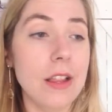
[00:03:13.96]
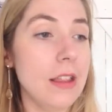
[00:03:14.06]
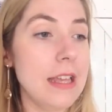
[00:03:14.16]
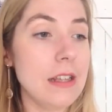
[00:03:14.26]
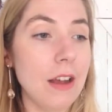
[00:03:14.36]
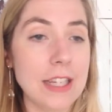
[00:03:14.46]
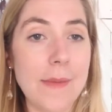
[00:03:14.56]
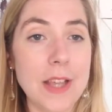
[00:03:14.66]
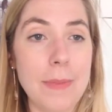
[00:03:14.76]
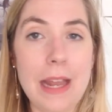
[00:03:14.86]
These
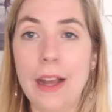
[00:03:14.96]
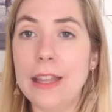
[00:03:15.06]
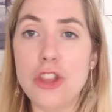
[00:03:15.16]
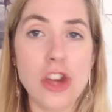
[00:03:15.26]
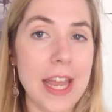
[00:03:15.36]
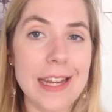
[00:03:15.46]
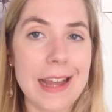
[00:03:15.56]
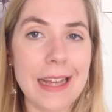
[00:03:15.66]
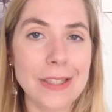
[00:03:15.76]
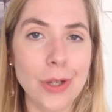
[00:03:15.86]
archetypes can be like the jaded
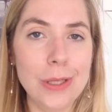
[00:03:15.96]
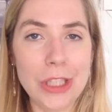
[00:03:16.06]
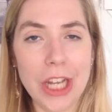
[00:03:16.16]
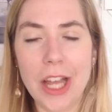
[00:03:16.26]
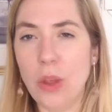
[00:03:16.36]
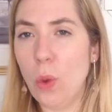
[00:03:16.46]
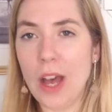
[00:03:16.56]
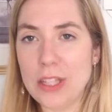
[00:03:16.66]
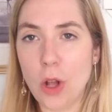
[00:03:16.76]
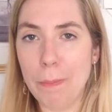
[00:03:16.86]
ex-soldier, the
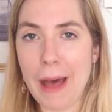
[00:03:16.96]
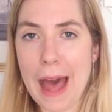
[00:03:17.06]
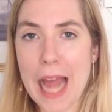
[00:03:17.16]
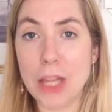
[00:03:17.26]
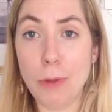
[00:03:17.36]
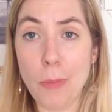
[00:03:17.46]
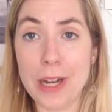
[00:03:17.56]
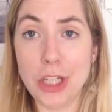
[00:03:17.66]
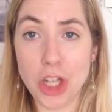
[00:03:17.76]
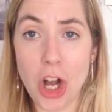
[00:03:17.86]
wise old man, the
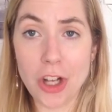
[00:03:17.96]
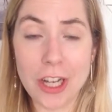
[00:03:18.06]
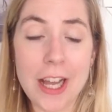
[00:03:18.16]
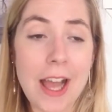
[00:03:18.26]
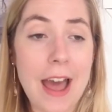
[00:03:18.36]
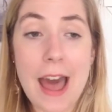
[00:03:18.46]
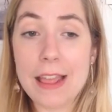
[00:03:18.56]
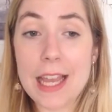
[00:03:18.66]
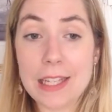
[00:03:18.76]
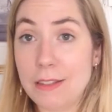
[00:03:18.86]
popular jock,
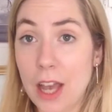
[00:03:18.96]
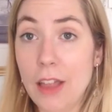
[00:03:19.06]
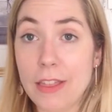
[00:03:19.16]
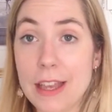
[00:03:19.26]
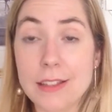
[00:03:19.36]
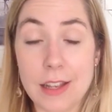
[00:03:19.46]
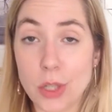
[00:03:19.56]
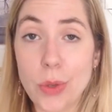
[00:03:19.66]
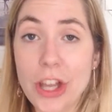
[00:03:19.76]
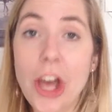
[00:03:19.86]
and they turn this
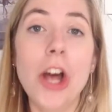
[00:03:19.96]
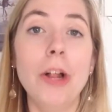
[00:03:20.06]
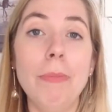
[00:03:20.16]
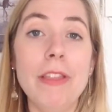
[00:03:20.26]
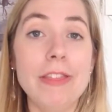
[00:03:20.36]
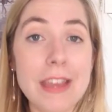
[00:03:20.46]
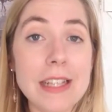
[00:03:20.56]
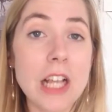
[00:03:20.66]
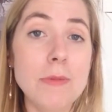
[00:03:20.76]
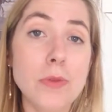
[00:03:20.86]
into a girl. But
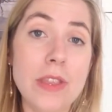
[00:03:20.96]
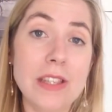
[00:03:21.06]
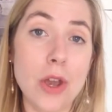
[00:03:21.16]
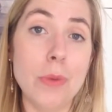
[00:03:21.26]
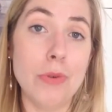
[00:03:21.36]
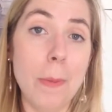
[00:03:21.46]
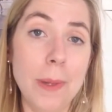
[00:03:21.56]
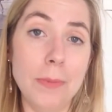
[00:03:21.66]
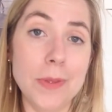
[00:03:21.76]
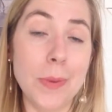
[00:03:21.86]
this comes with its own
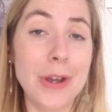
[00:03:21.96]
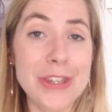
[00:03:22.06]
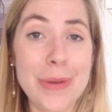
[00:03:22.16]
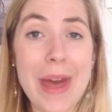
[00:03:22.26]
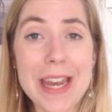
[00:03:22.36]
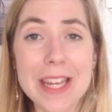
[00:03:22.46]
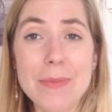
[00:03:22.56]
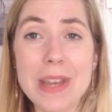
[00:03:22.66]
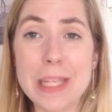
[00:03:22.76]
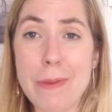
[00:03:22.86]
problems because you end
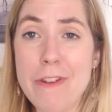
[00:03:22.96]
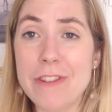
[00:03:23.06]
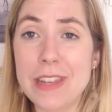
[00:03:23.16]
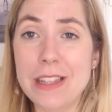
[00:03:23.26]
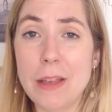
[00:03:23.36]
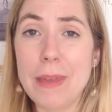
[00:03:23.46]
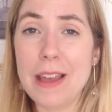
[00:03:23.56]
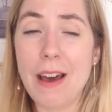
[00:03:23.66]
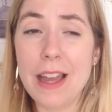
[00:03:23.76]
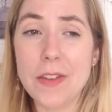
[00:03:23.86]
up experiencing something
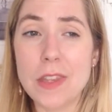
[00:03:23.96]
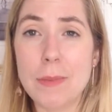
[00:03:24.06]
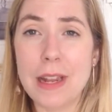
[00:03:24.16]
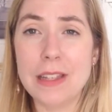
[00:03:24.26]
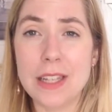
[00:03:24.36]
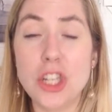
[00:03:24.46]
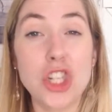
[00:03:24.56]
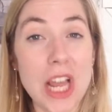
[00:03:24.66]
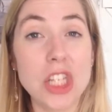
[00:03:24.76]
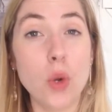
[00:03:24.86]
kind of similar to
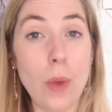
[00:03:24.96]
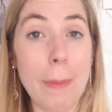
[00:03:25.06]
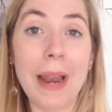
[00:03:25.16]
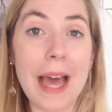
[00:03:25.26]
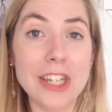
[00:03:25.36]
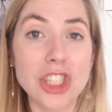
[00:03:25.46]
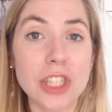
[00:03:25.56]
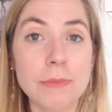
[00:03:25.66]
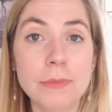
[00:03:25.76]
gender whiplash.